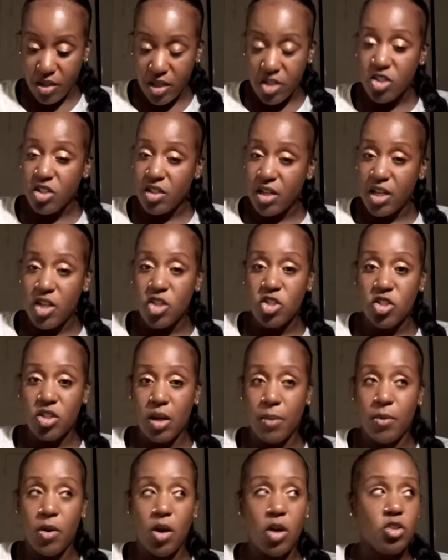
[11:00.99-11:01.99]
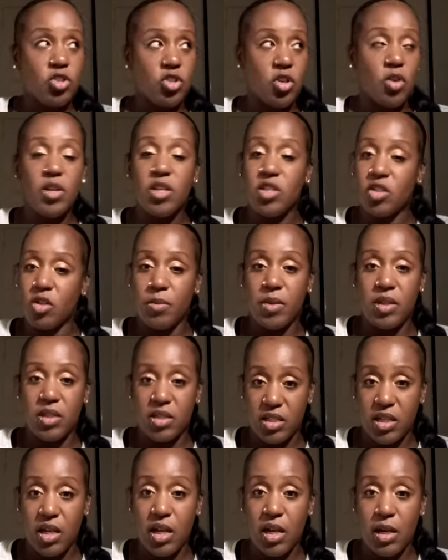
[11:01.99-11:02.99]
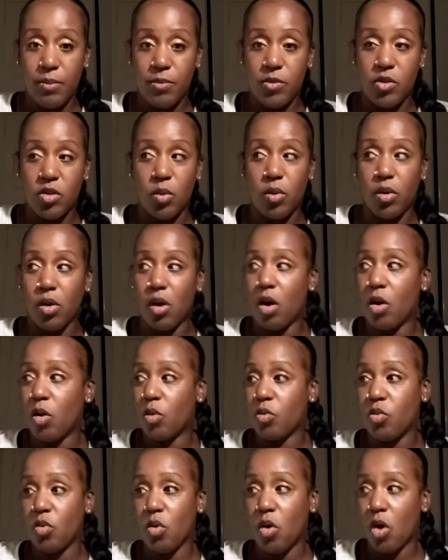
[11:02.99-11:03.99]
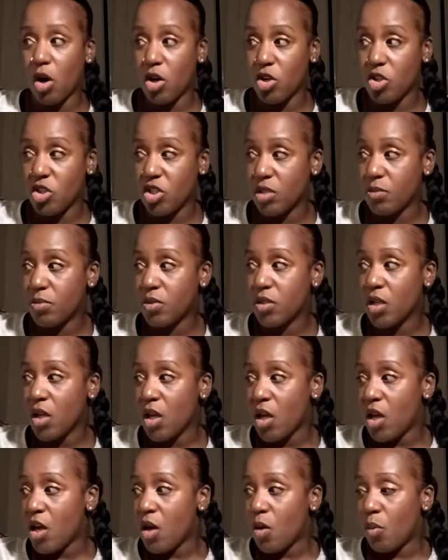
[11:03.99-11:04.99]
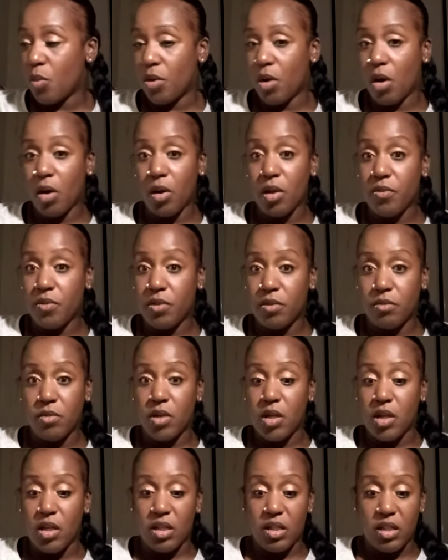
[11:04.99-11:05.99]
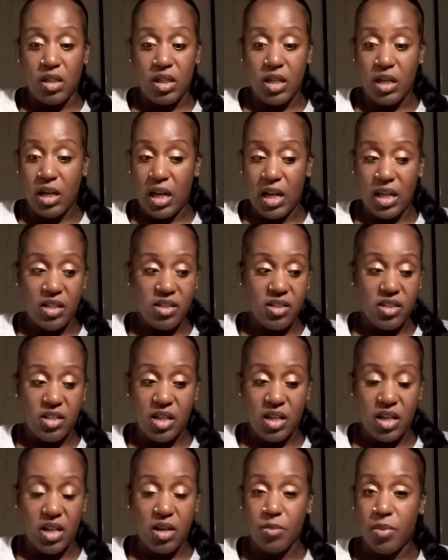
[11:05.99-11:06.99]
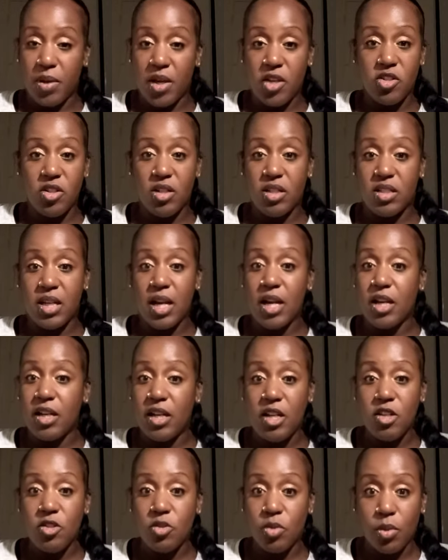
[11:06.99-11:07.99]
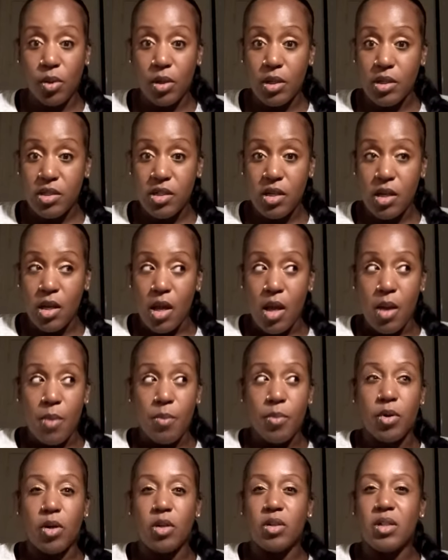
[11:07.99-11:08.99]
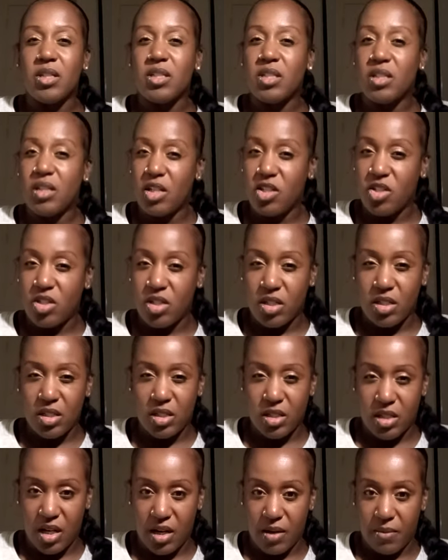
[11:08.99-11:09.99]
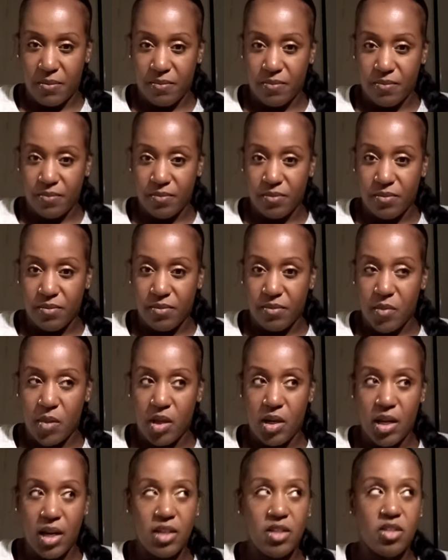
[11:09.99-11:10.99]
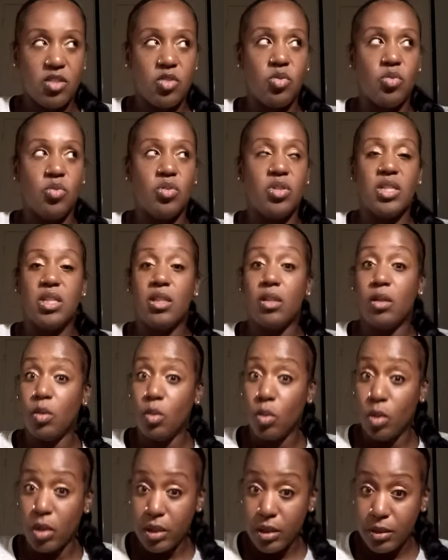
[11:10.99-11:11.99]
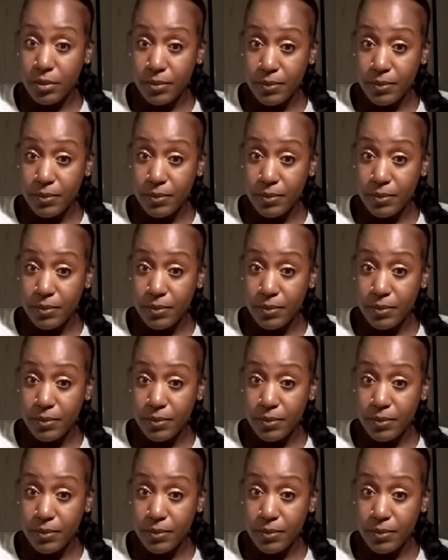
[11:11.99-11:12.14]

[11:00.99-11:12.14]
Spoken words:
destination, I mean, our journey is going to be the same. You know, we all go through hardships. We all even get hasty and get impatient and take detours. But our destination is the same. And that is to see the Lord.